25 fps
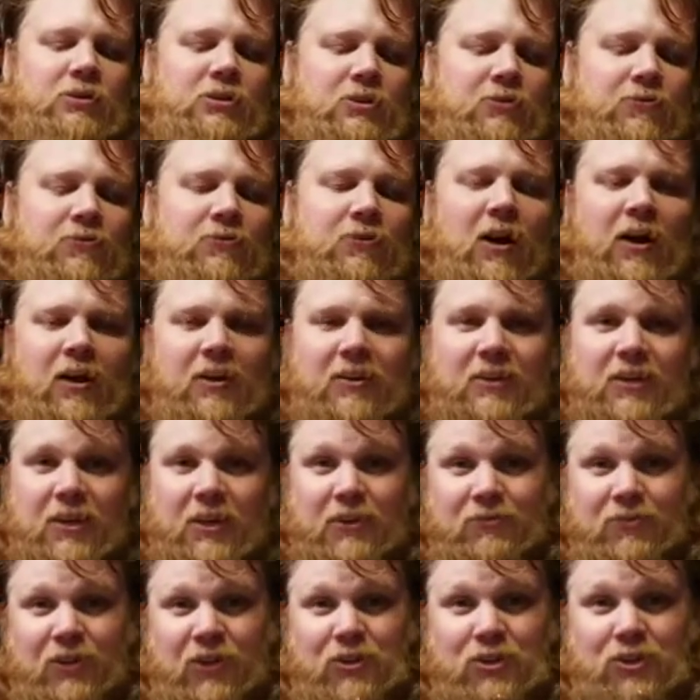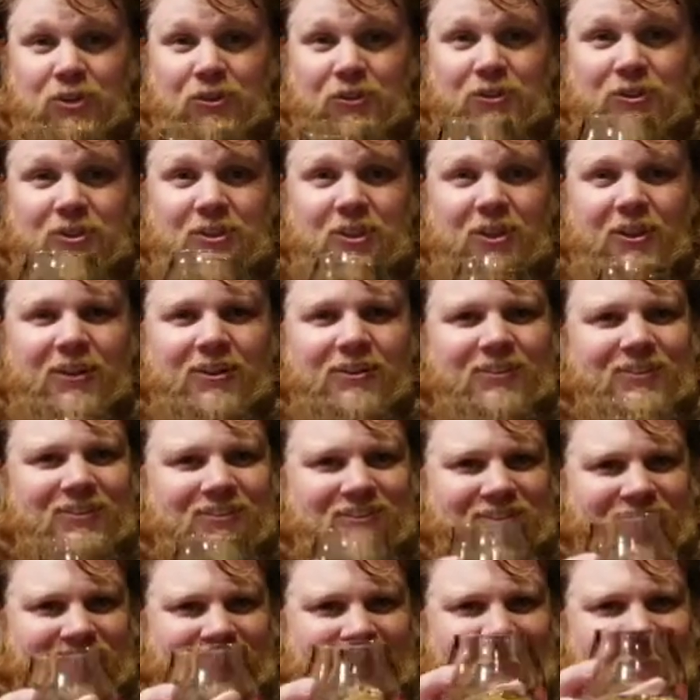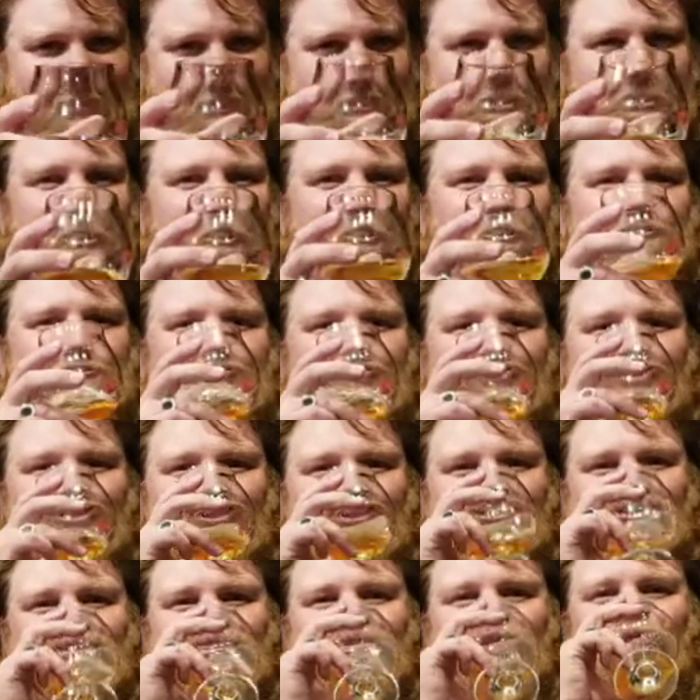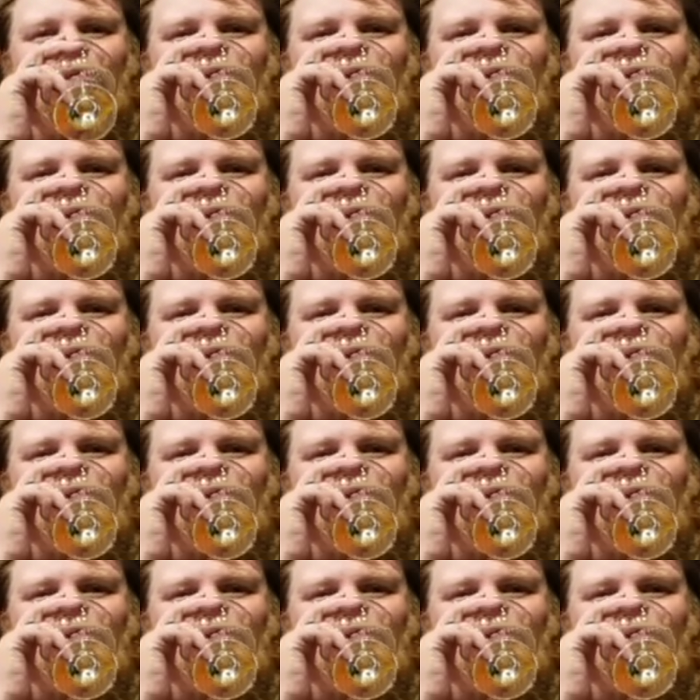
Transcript: to find the adventure inside. Cheers to y'all.